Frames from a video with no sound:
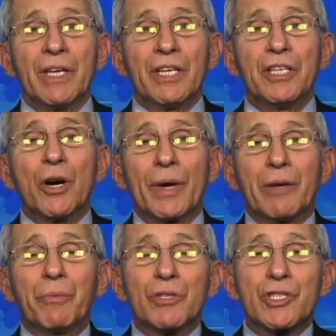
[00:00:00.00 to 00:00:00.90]
You know,
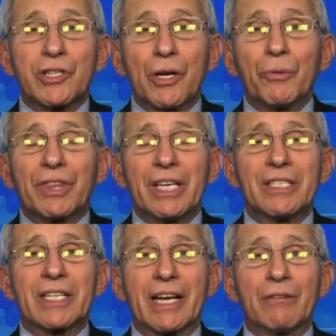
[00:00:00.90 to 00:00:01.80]
it will slow
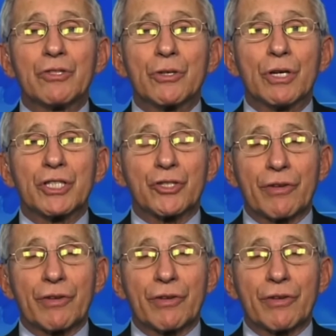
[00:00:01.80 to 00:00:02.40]
things down, George.